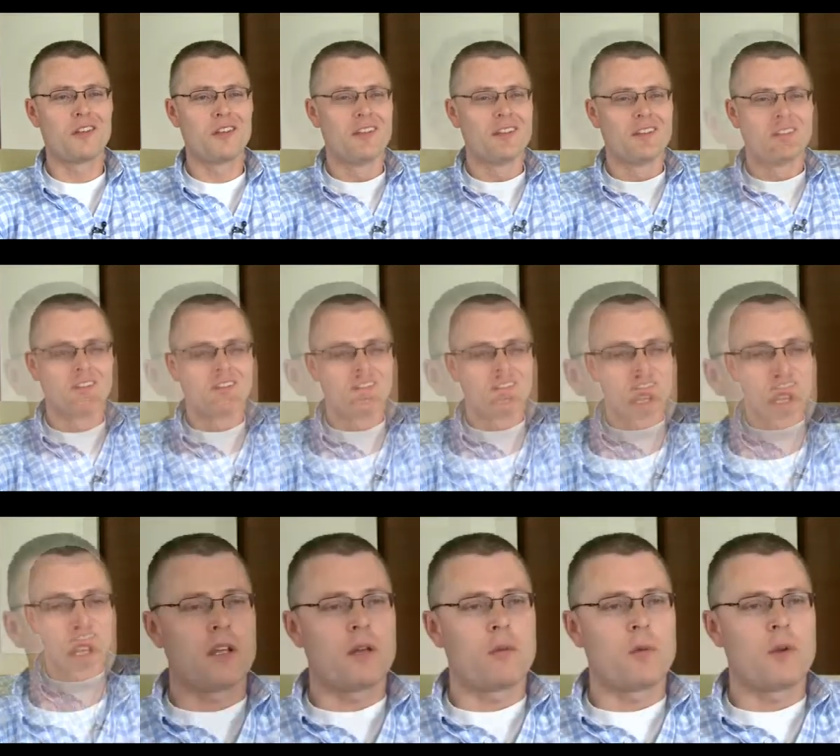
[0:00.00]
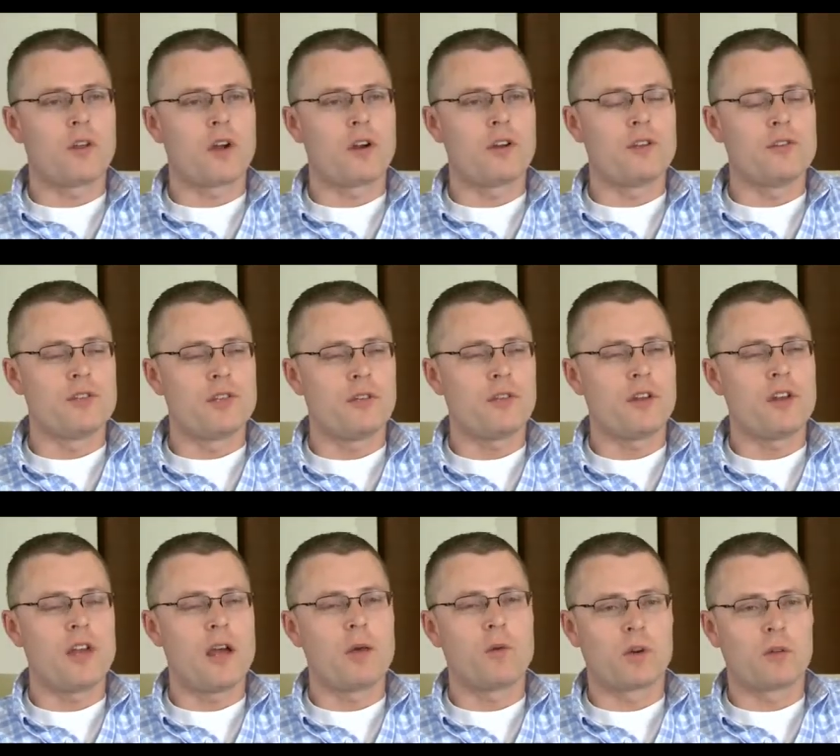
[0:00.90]
Generally speaking, with our
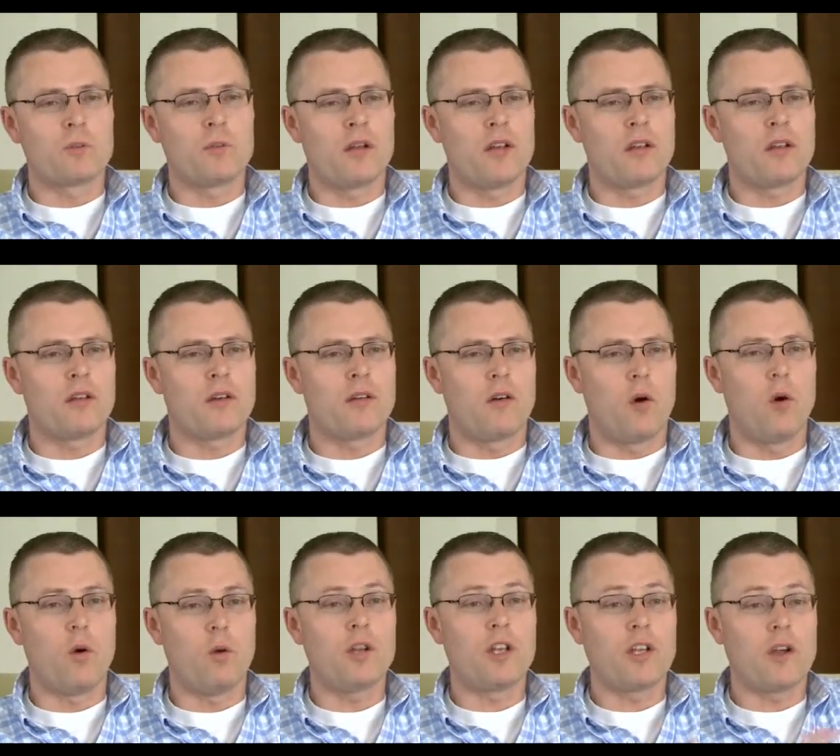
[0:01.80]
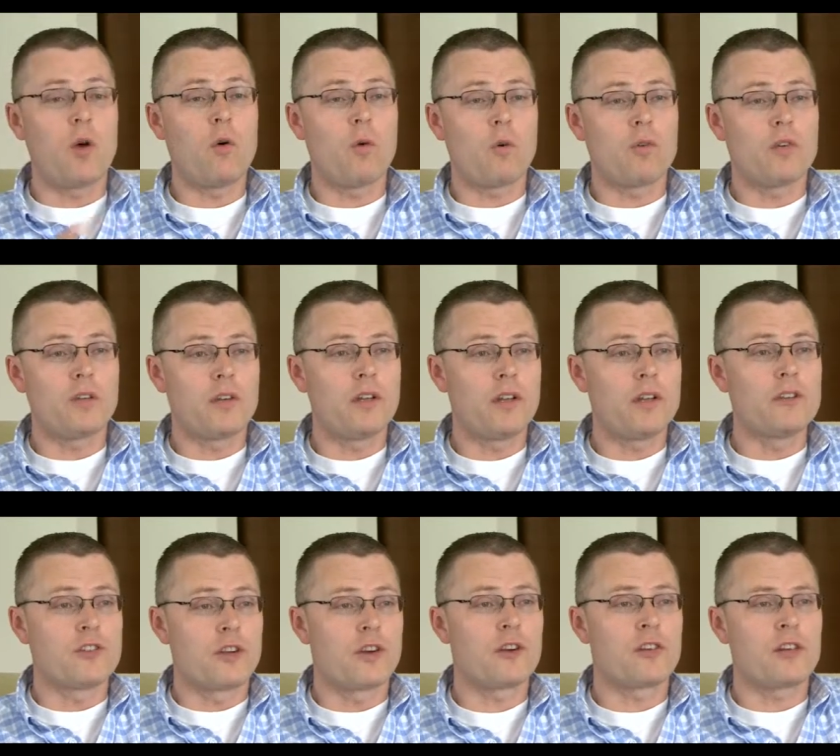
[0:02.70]
utility network being wholly owned
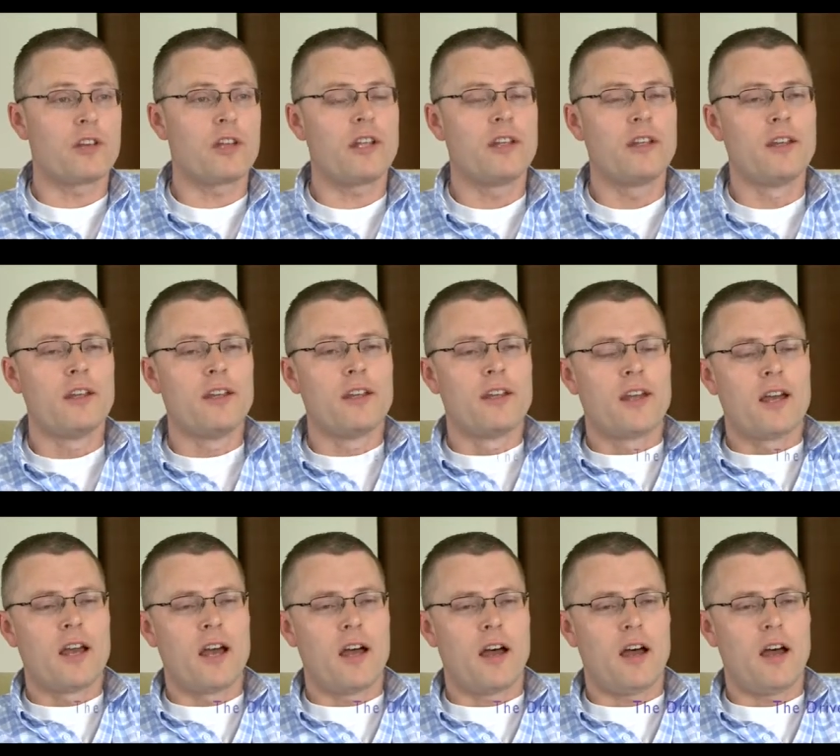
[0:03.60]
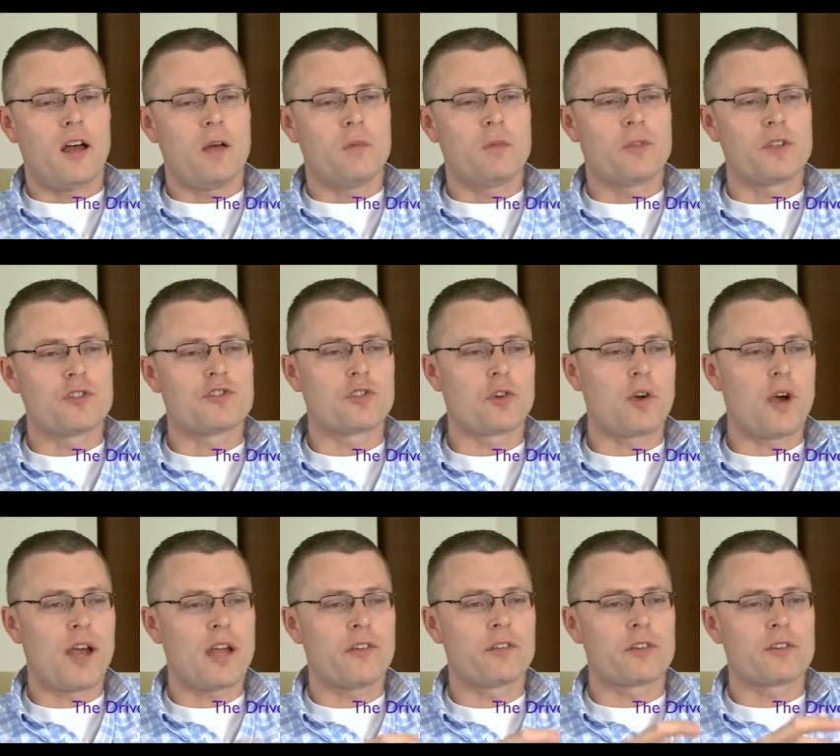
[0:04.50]
internally, the
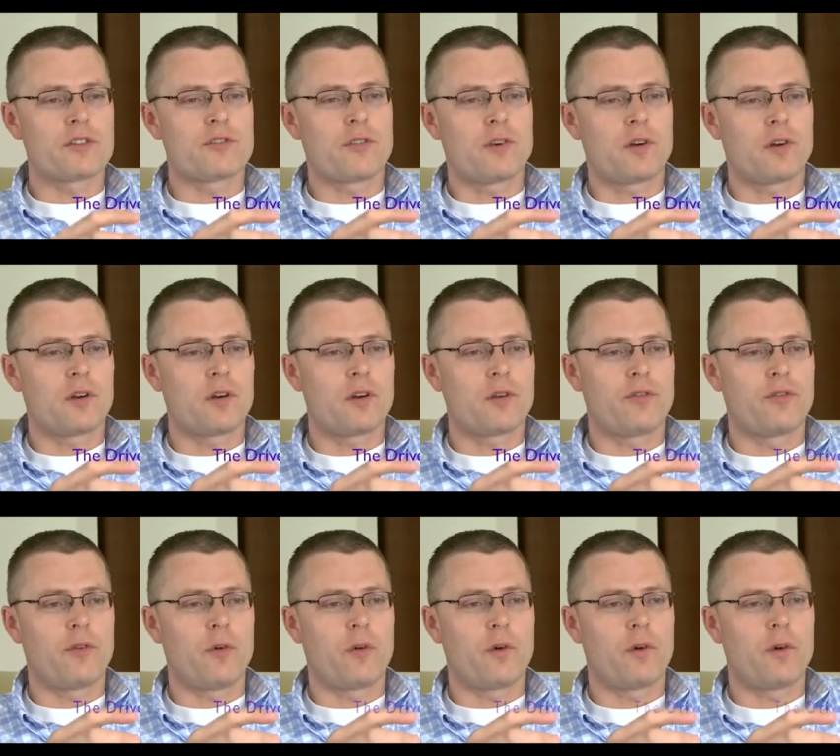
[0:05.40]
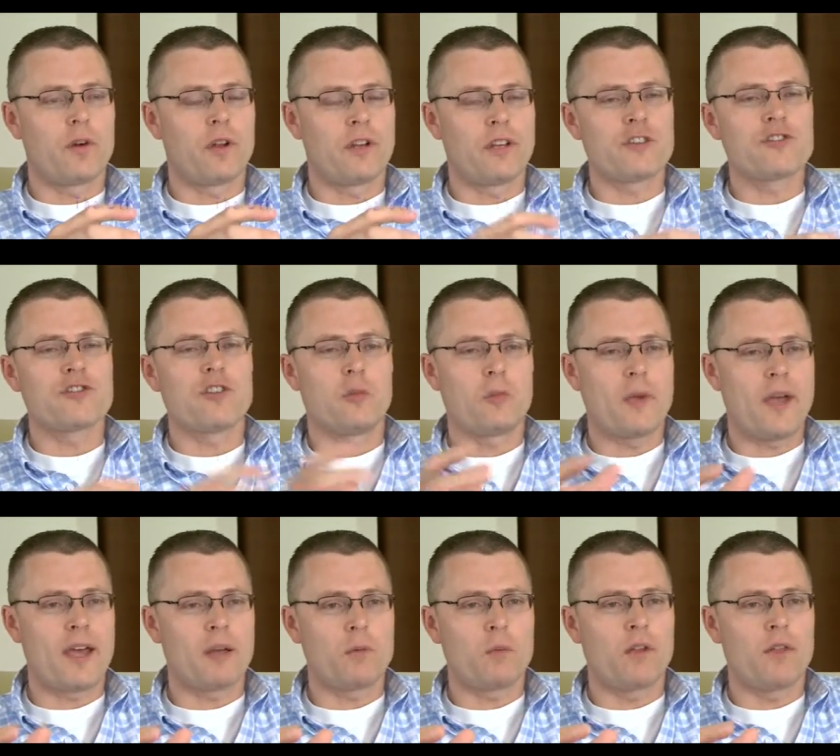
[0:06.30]
drivers for additional
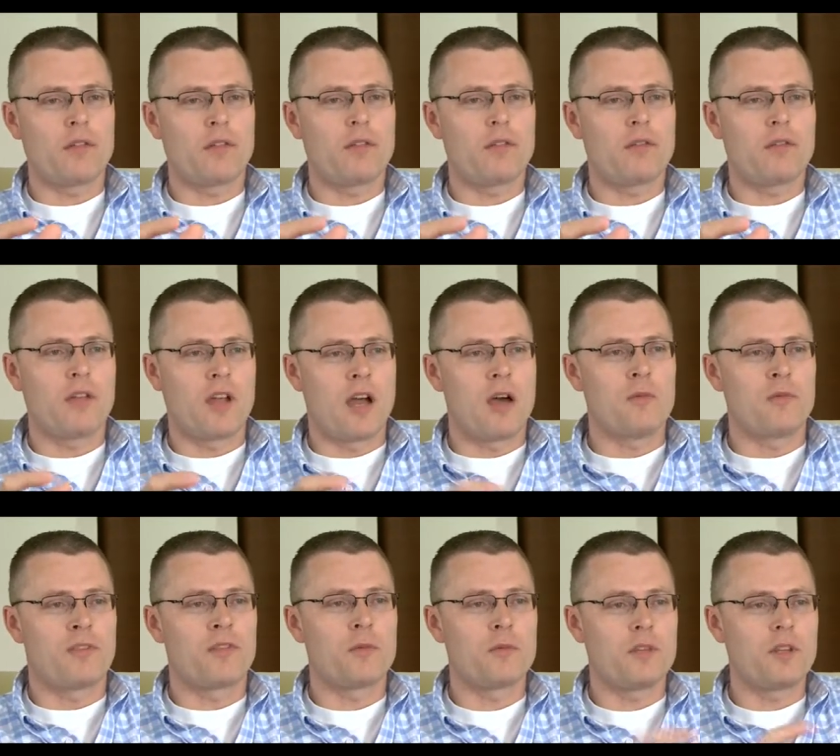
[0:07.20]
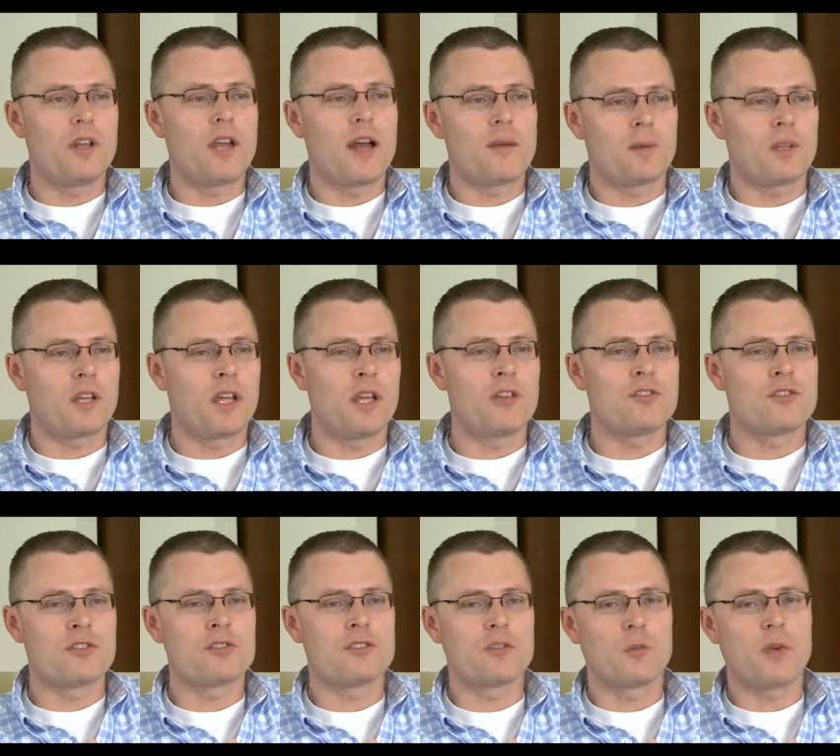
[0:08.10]
bandwidth come from the
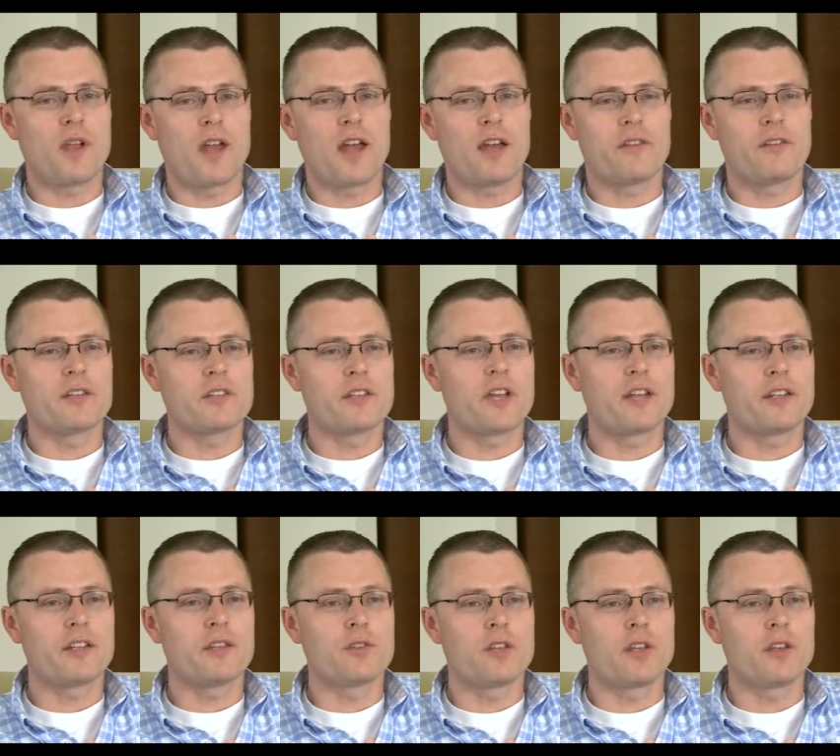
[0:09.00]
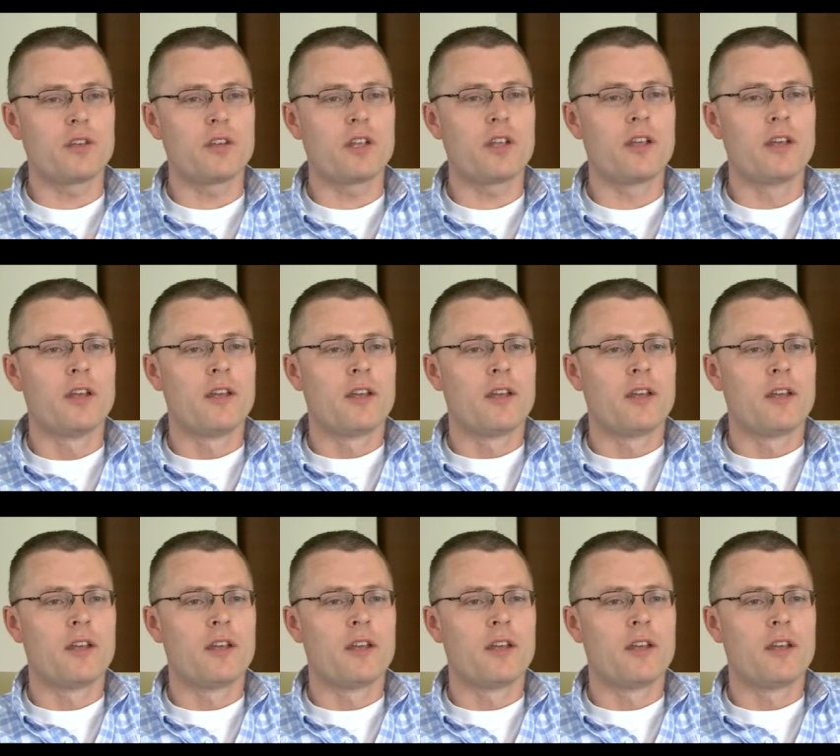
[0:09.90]
applications that we have inside the utility.